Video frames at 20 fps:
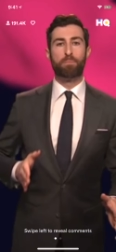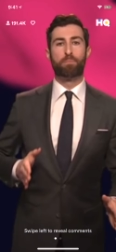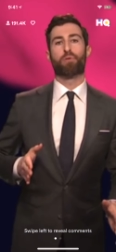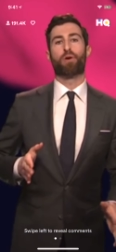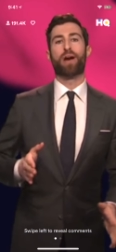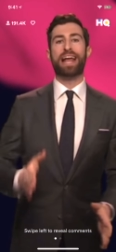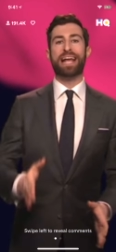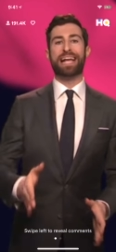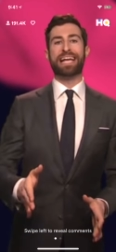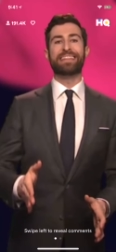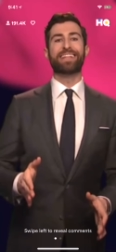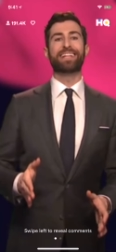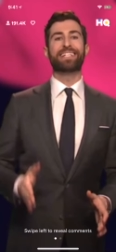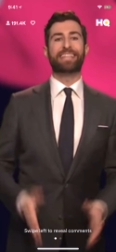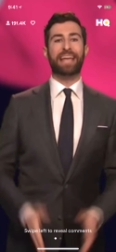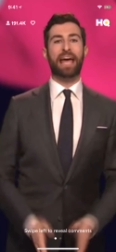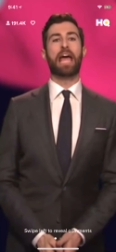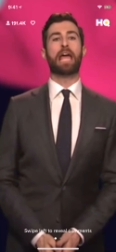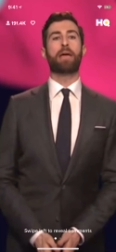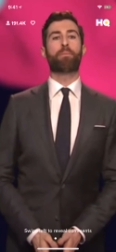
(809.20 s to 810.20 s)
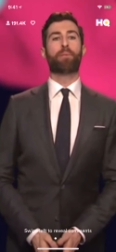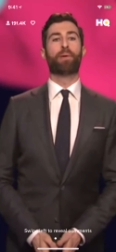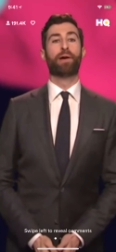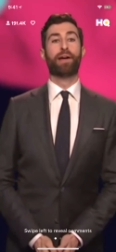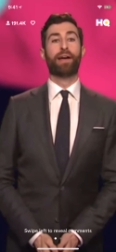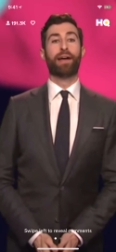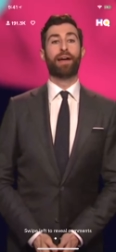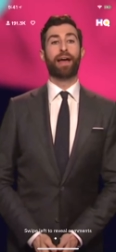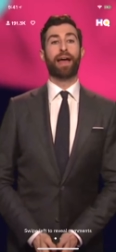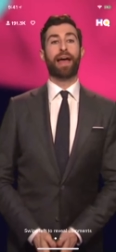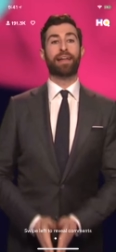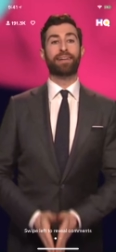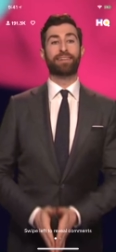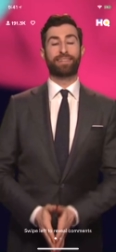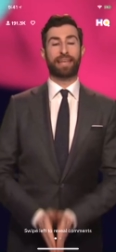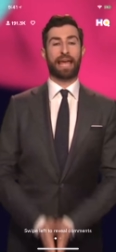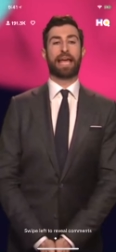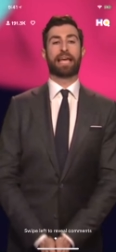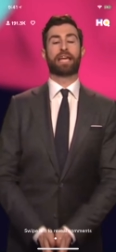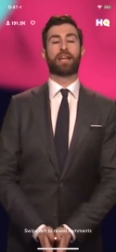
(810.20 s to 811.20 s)
breaking the tape and
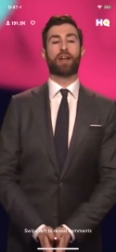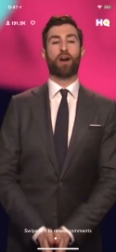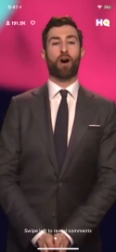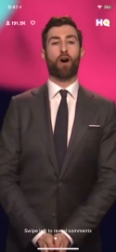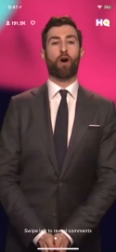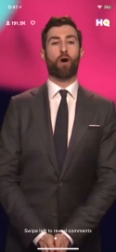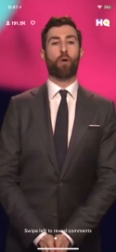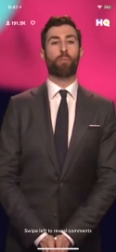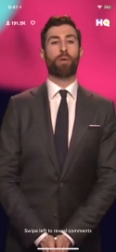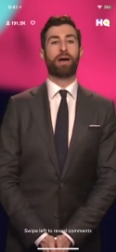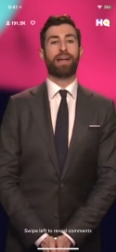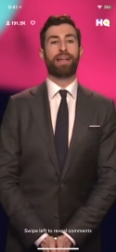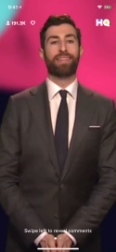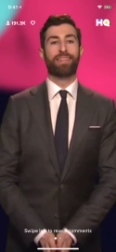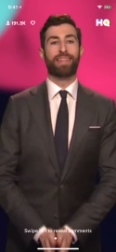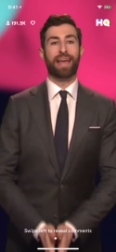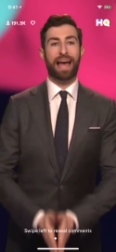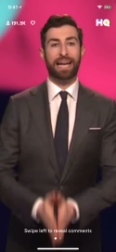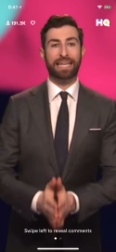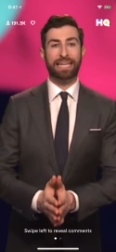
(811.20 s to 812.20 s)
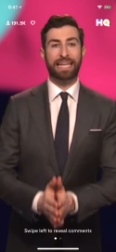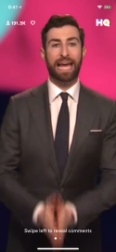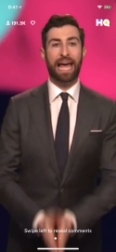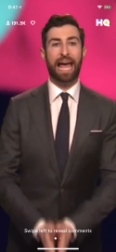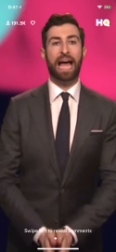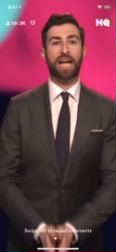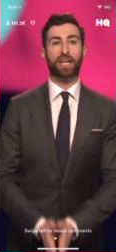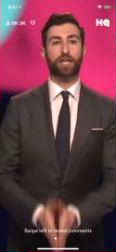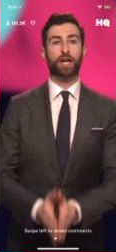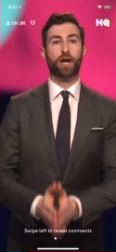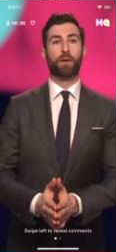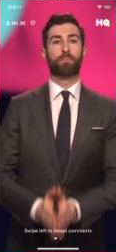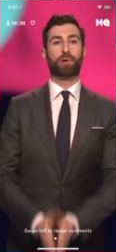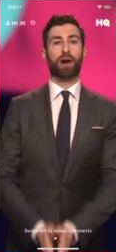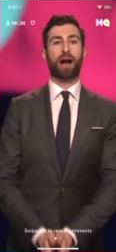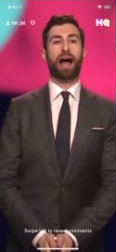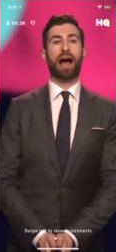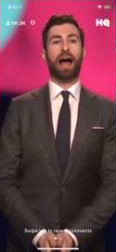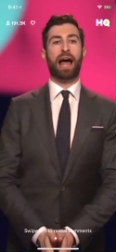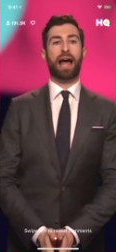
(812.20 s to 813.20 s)
taking home that cash
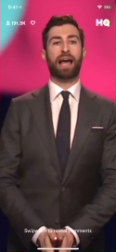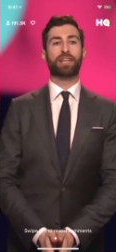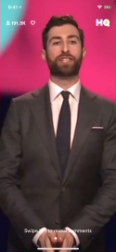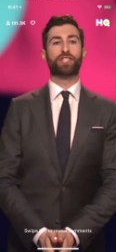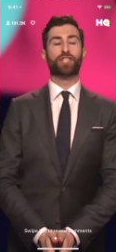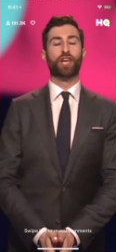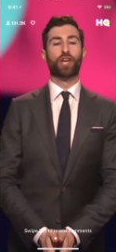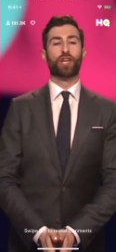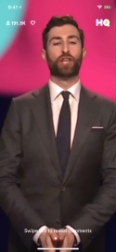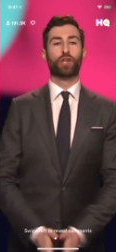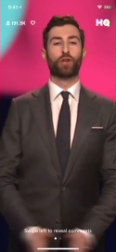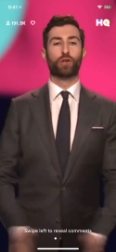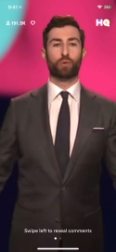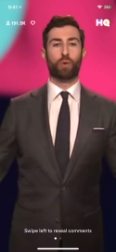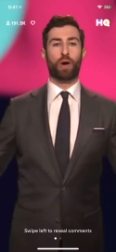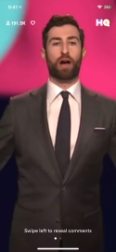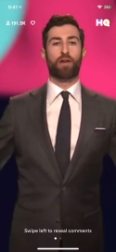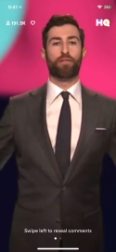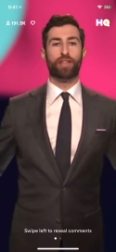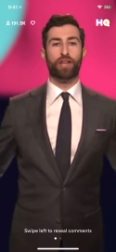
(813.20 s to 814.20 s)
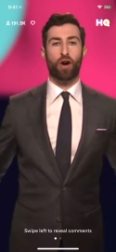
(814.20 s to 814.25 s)
prize? Q12,